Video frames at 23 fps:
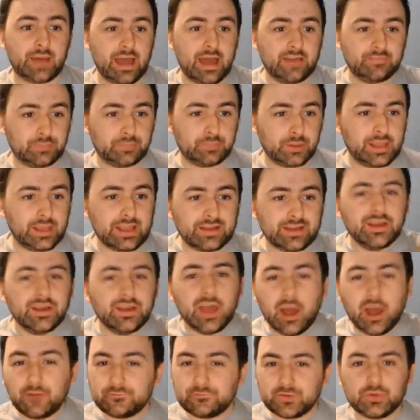I've played
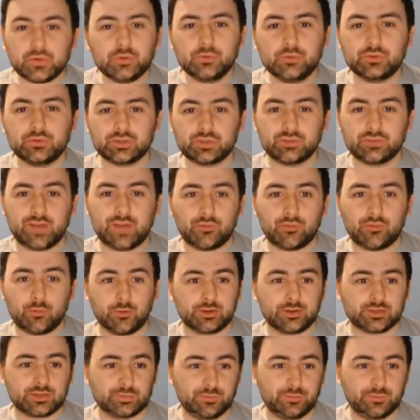a few Survivor orgs